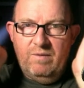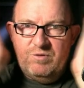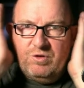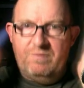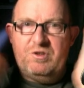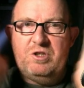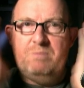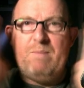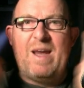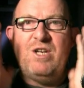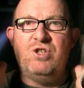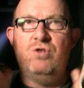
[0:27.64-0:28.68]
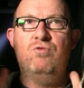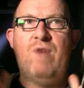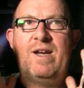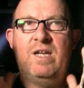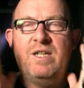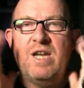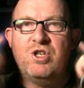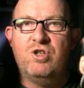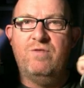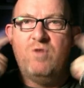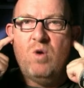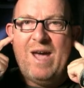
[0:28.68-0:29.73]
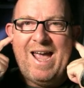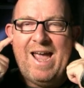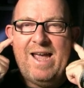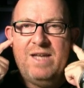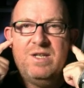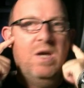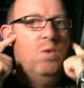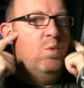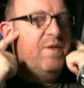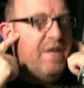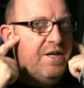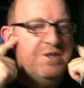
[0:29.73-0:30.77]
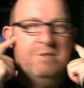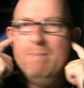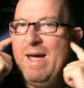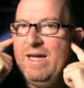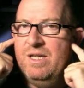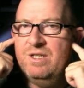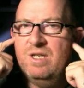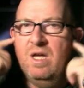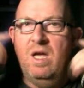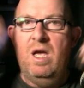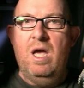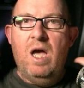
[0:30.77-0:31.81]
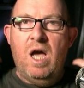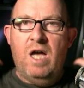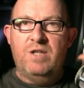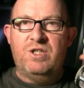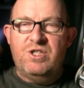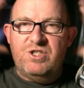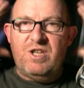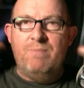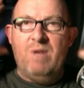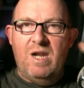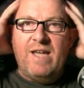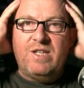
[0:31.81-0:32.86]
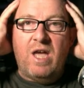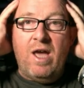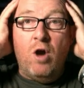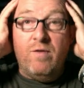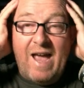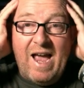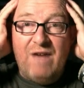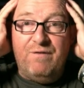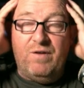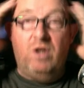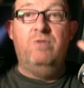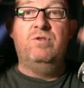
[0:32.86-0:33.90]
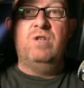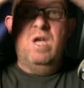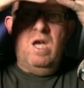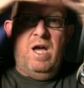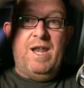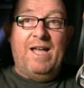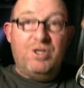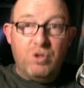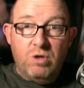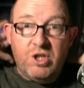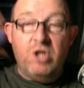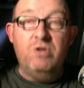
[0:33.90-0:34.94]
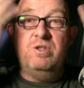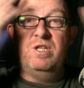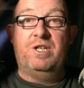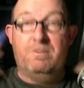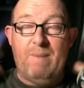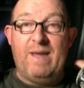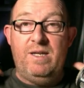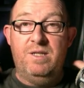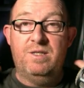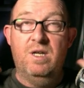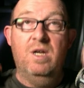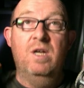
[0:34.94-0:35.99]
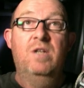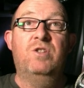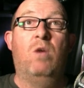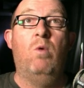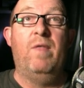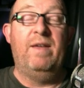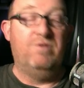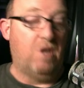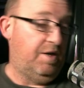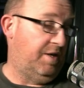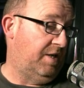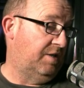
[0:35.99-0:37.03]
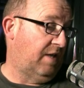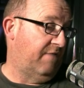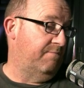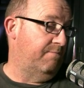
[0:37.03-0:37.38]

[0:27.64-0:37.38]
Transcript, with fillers: sort of spatial recognition of your head within a space uh, to simulate over headphones an actual acoustic space. So, what they've done is they've